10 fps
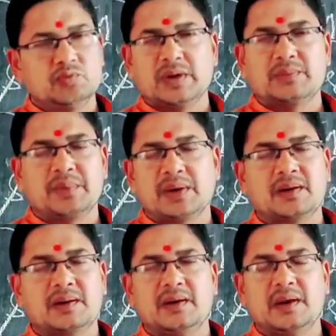were
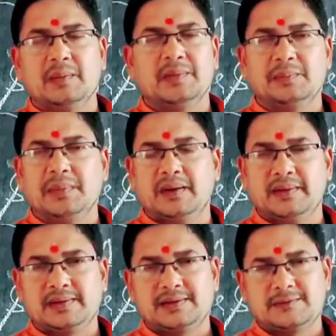forgotten name in
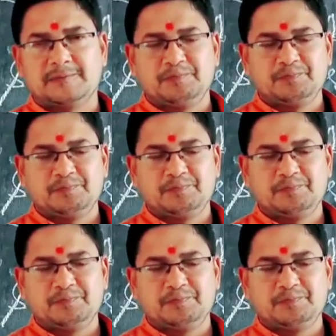politics.